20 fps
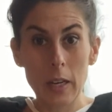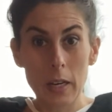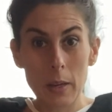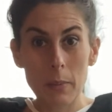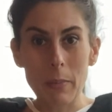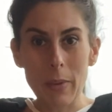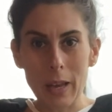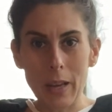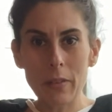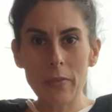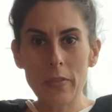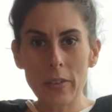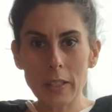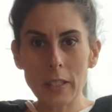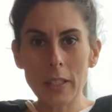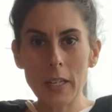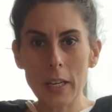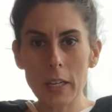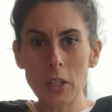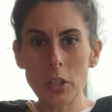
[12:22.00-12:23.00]

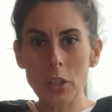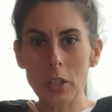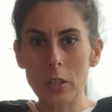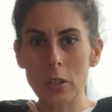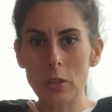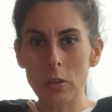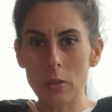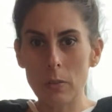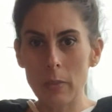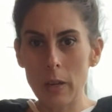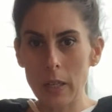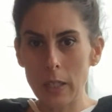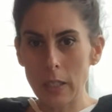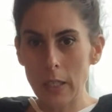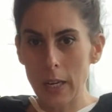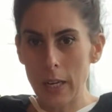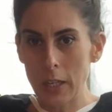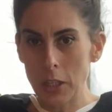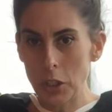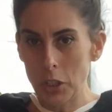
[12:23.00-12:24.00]
manifestations or the
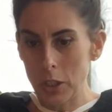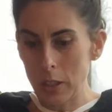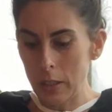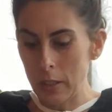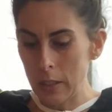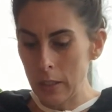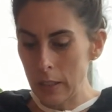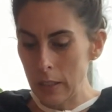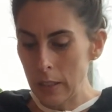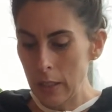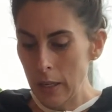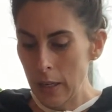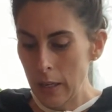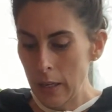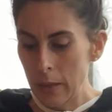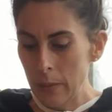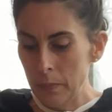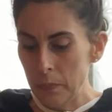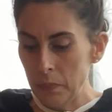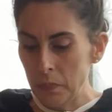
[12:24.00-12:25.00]
meditations,
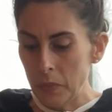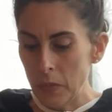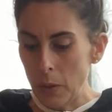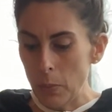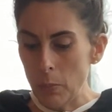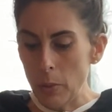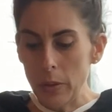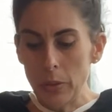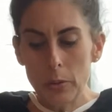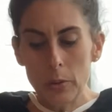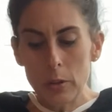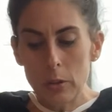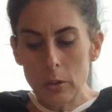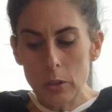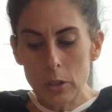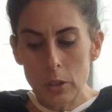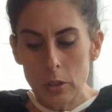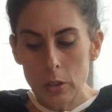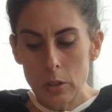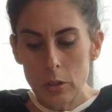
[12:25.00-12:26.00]
but
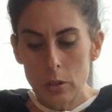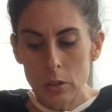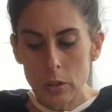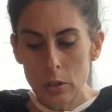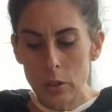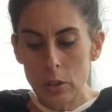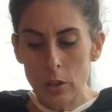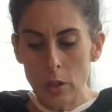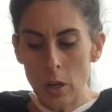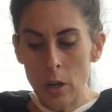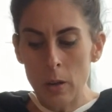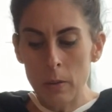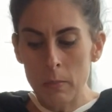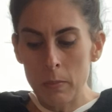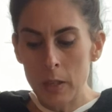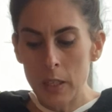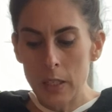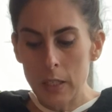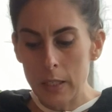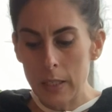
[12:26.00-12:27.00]
there's
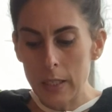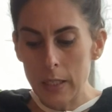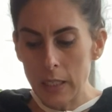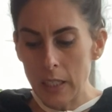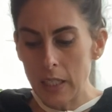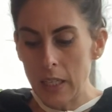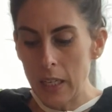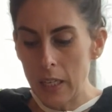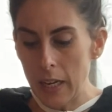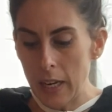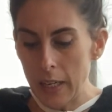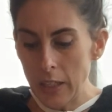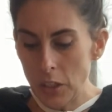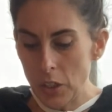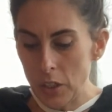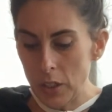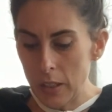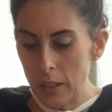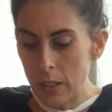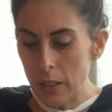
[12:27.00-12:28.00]
some
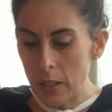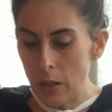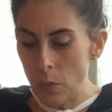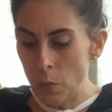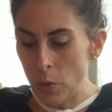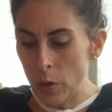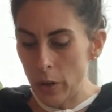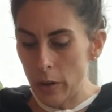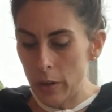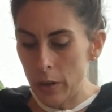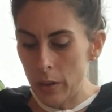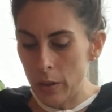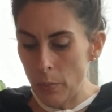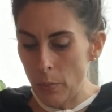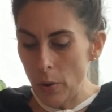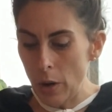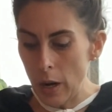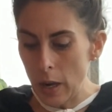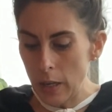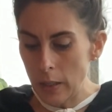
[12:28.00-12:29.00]
disconnection somewhere in the
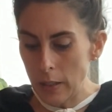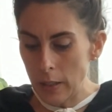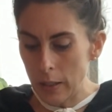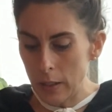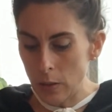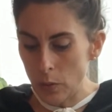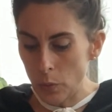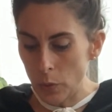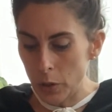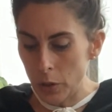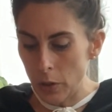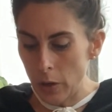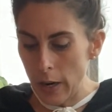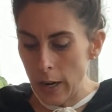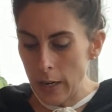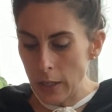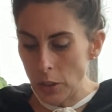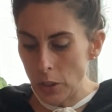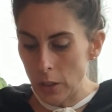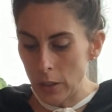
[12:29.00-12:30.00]
process where you're
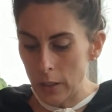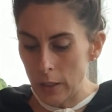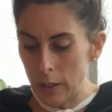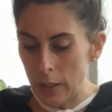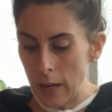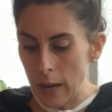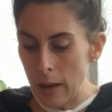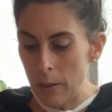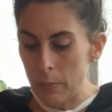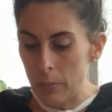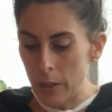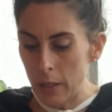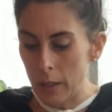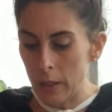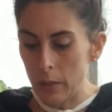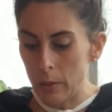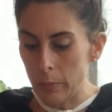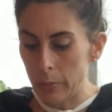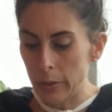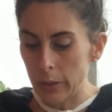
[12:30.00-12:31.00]
actually not being
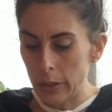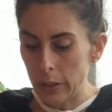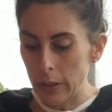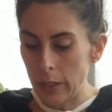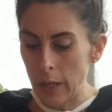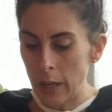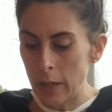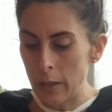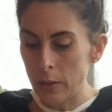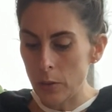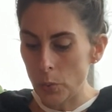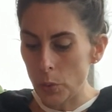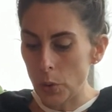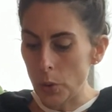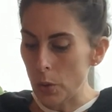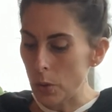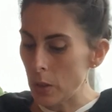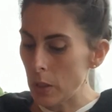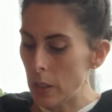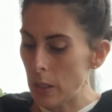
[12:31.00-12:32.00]
completely honest with
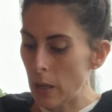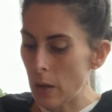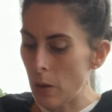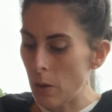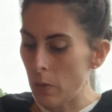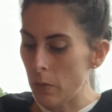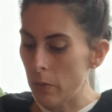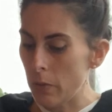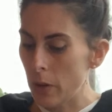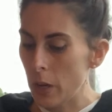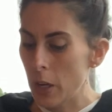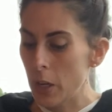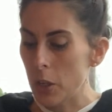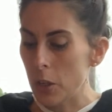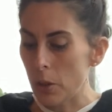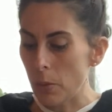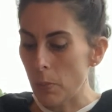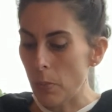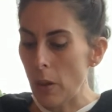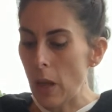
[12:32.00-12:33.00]
yourself.
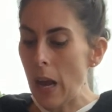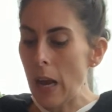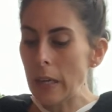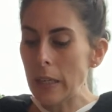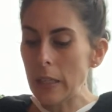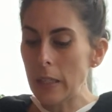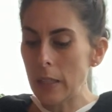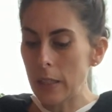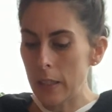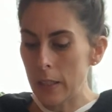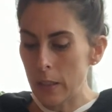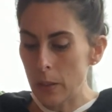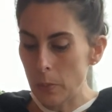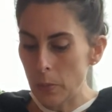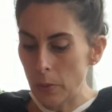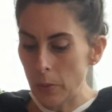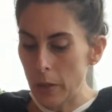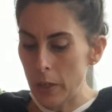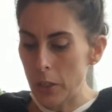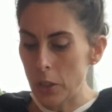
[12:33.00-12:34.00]
You're blocking the
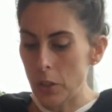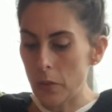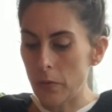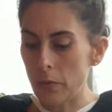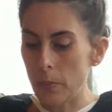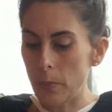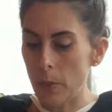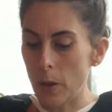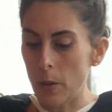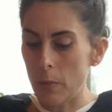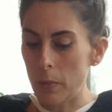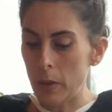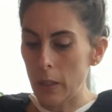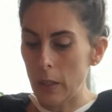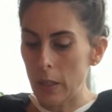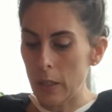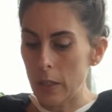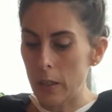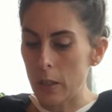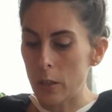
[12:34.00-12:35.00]
inspiration from coming
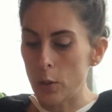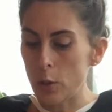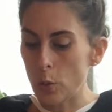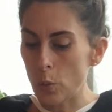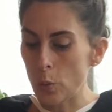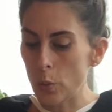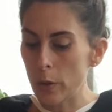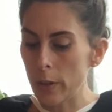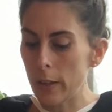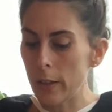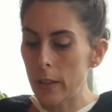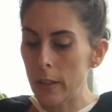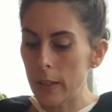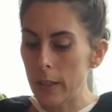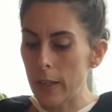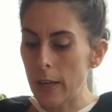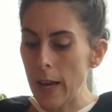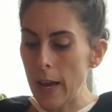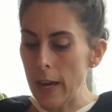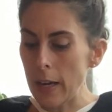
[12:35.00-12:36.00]
in. So
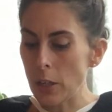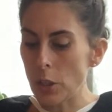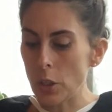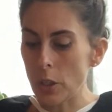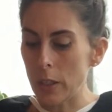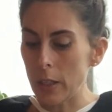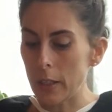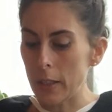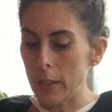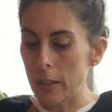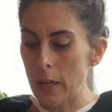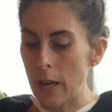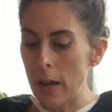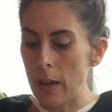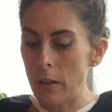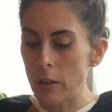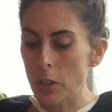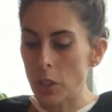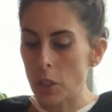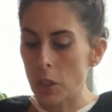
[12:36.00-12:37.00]
really actually
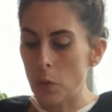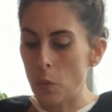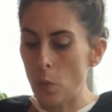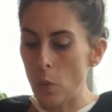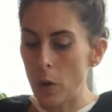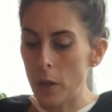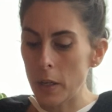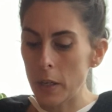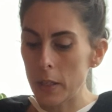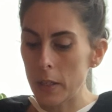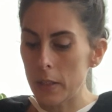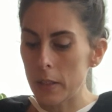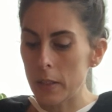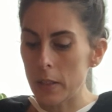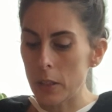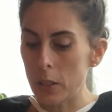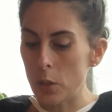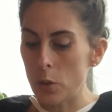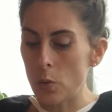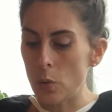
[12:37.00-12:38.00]
acknowledging what it is
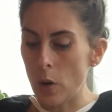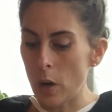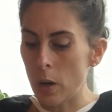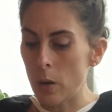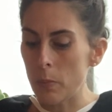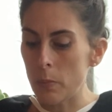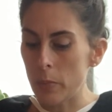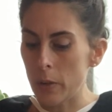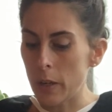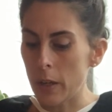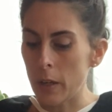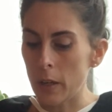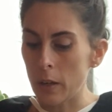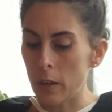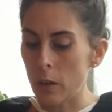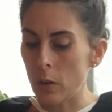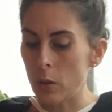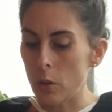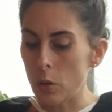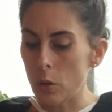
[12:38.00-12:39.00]
that you aren't
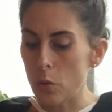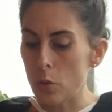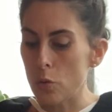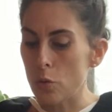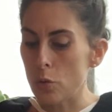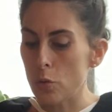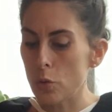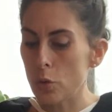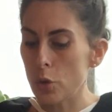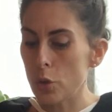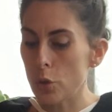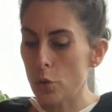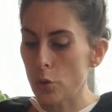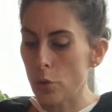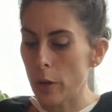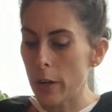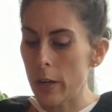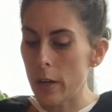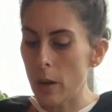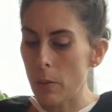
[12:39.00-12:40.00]
being
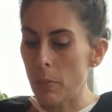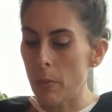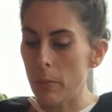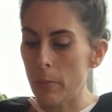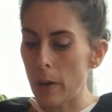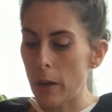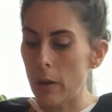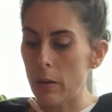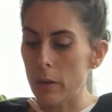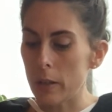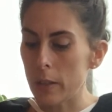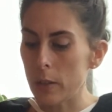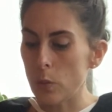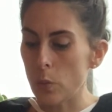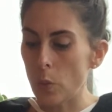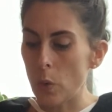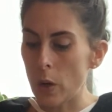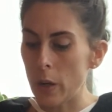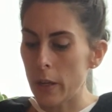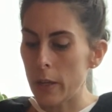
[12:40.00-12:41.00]
straight up about is
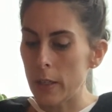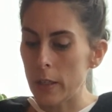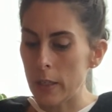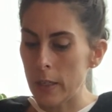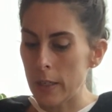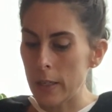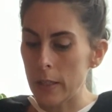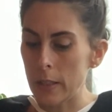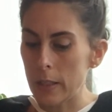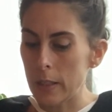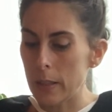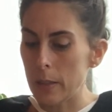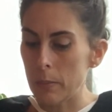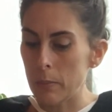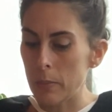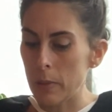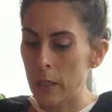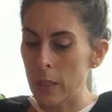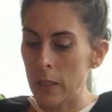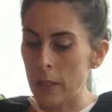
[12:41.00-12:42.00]
what needs to
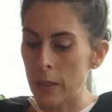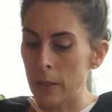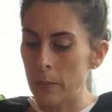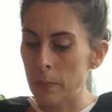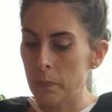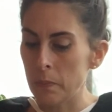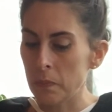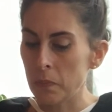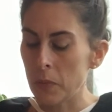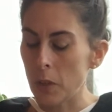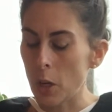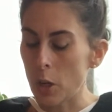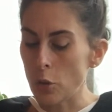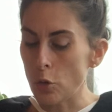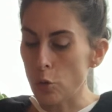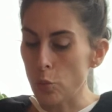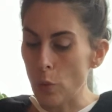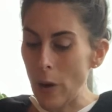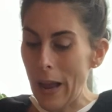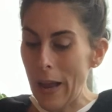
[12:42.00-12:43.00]
be
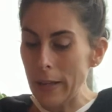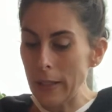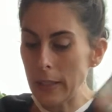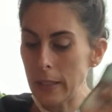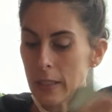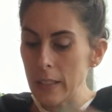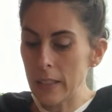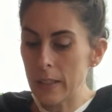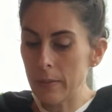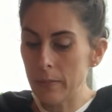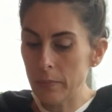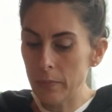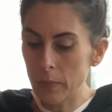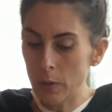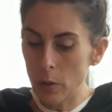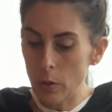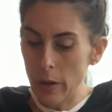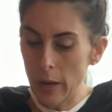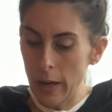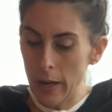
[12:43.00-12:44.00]
addressed.
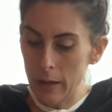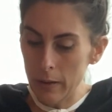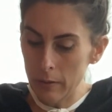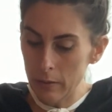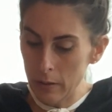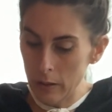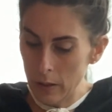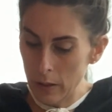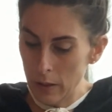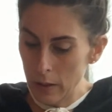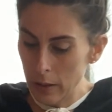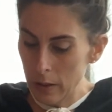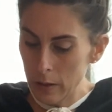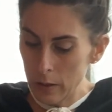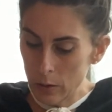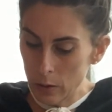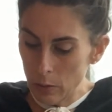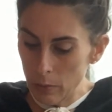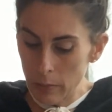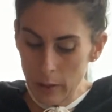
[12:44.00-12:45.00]
Okay,
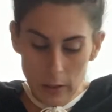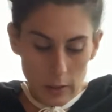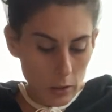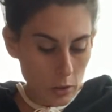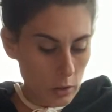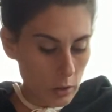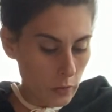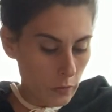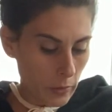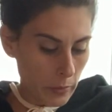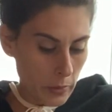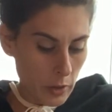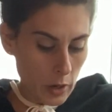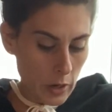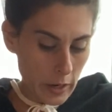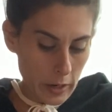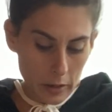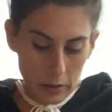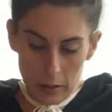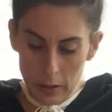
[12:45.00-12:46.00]
so messages from your
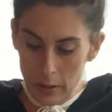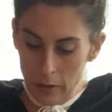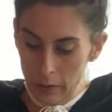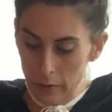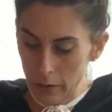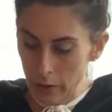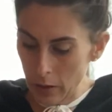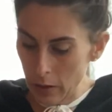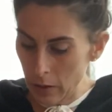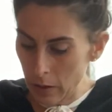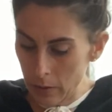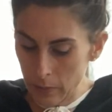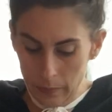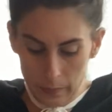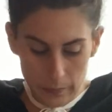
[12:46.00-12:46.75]
higher self here.